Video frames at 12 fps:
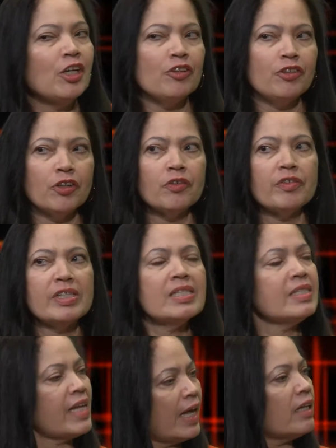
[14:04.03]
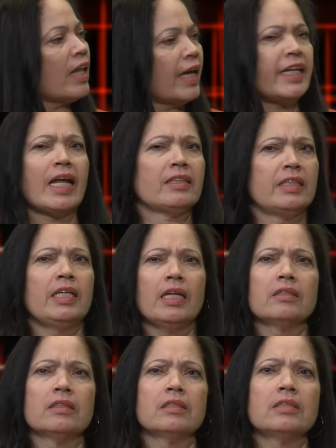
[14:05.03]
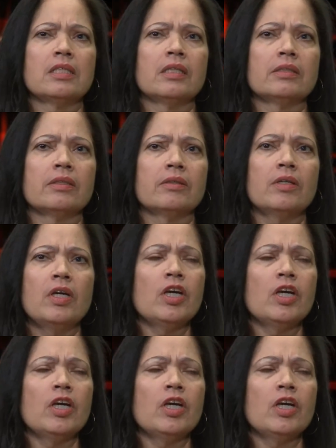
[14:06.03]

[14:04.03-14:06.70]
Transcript: there is that light at the end of the tunnel.